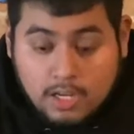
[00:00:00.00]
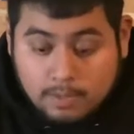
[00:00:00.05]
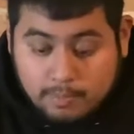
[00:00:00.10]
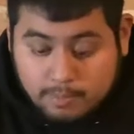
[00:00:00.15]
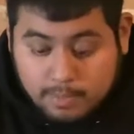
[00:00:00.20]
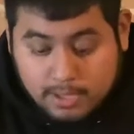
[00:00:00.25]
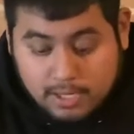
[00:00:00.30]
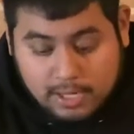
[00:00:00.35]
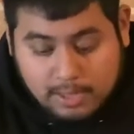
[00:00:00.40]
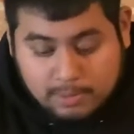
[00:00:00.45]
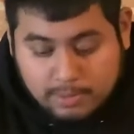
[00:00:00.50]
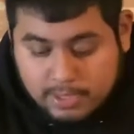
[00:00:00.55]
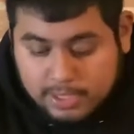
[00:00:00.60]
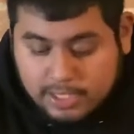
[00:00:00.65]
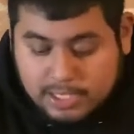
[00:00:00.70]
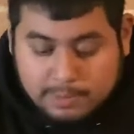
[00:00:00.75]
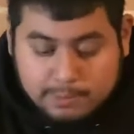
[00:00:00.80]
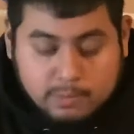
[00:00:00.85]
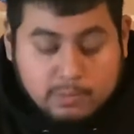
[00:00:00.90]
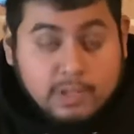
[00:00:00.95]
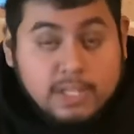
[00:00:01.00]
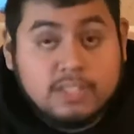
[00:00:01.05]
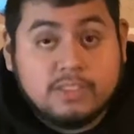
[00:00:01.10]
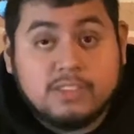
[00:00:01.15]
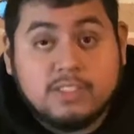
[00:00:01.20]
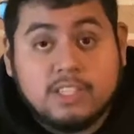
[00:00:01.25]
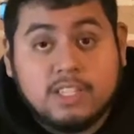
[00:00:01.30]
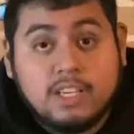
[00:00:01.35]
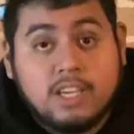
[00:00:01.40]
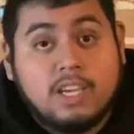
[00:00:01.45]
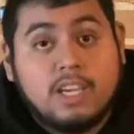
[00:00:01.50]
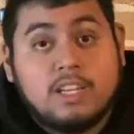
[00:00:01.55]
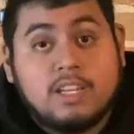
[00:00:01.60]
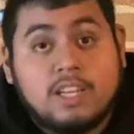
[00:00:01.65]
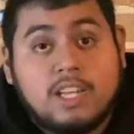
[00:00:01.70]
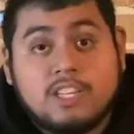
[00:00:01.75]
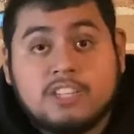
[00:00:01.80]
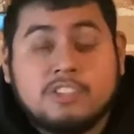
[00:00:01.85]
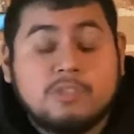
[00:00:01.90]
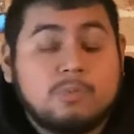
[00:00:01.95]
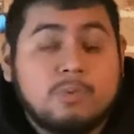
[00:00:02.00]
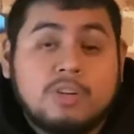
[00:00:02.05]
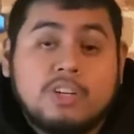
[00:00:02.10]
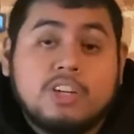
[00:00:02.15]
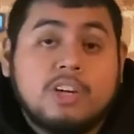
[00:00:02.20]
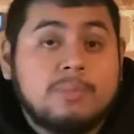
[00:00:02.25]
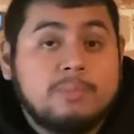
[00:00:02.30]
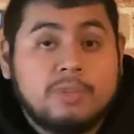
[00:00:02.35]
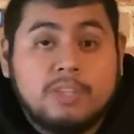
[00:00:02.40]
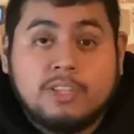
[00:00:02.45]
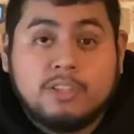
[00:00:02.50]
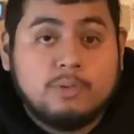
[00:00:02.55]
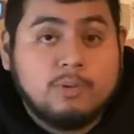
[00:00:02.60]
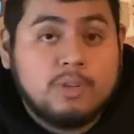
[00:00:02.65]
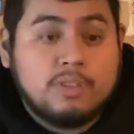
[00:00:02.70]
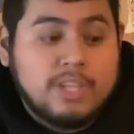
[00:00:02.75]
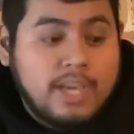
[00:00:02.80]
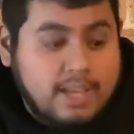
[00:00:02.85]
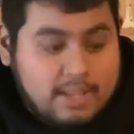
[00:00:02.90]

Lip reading: But I'm going to keep erasing, and I just wanted to update you on that.